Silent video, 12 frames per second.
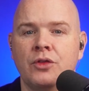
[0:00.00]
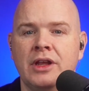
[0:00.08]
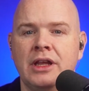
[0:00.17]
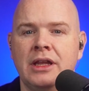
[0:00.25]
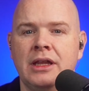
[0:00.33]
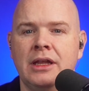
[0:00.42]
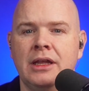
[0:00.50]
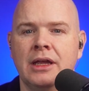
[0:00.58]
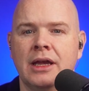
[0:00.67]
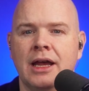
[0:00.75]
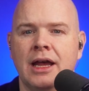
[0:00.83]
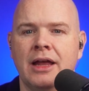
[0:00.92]

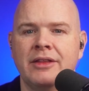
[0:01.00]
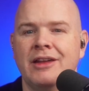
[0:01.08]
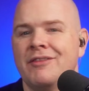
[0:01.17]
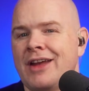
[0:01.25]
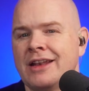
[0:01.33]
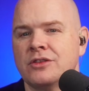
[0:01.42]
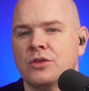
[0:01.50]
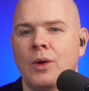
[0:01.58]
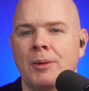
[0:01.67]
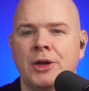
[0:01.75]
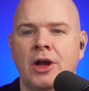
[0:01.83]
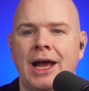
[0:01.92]
the event
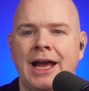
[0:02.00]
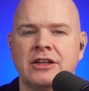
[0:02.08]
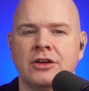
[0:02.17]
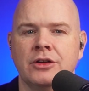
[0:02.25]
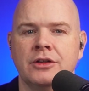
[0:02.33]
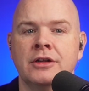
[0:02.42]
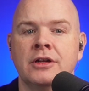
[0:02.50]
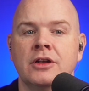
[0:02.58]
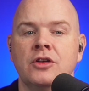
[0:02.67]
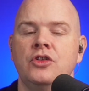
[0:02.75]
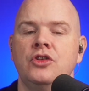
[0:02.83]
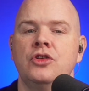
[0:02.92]
webinar add-on
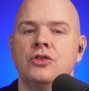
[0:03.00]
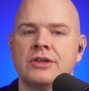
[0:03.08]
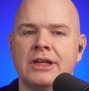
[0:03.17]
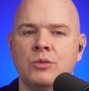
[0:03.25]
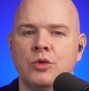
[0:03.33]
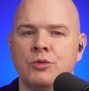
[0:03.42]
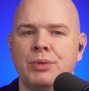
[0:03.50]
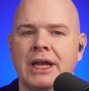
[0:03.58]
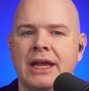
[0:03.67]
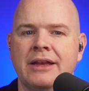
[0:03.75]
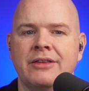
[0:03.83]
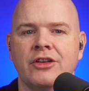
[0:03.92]
usually would
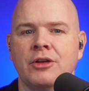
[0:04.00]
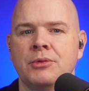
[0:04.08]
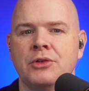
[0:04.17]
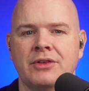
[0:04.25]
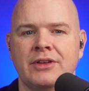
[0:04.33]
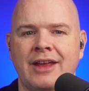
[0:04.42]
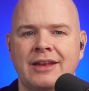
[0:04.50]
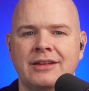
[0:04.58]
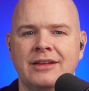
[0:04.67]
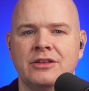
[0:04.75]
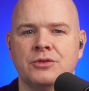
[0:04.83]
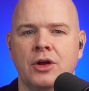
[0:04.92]
be in terms of
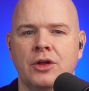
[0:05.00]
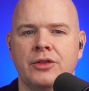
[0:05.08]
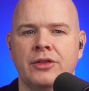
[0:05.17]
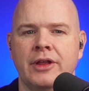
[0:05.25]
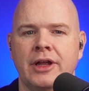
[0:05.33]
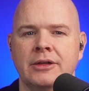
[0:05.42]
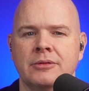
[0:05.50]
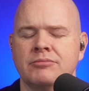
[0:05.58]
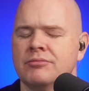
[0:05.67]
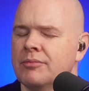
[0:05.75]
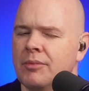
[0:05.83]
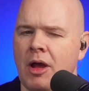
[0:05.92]
attendees rather than
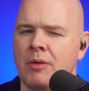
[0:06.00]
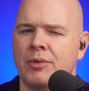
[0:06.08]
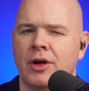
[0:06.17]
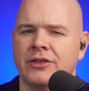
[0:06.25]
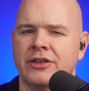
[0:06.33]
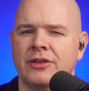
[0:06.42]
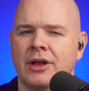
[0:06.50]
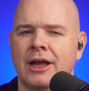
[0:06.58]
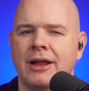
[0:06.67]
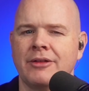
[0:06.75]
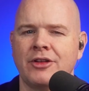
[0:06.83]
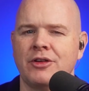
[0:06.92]
parties.
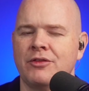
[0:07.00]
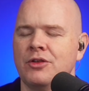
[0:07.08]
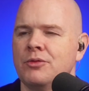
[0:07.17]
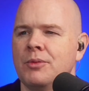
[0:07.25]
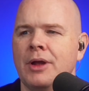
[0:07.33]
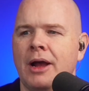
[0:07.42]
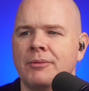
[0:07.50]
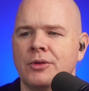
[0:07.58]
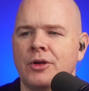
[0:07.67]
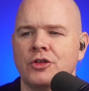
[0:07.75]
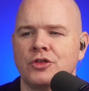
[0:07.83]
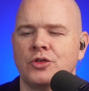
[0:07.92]
I don't know if I'm
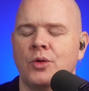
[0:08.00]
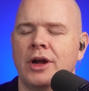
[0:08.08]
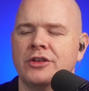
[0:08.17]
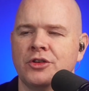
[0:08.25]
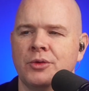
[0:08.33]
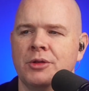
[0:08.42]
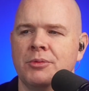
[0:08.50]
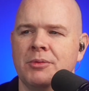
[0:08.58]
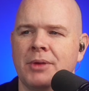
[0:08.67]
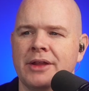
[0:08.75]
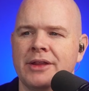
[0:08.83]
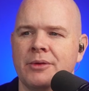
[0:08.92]
not quite sure what you
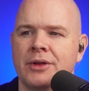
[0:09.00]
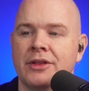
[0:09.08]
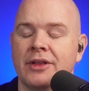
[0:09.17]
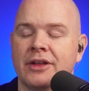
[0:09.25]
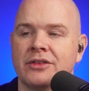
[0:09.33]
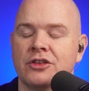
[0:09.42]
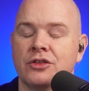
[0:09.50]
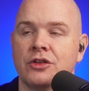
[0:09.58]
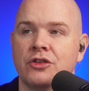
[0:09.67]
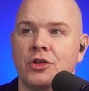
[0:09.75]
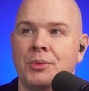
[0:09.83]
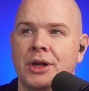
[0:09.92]
mean by that, whether that's just
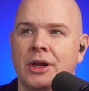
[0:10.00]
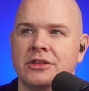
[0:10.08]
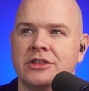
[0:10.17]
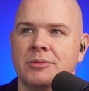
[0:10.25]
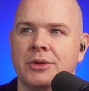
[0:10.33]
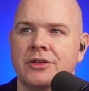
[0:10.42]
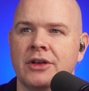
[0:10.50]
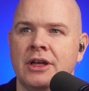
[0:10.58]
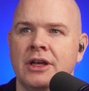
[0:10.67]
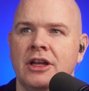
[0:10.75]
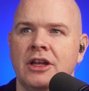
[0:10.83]
the terminology, but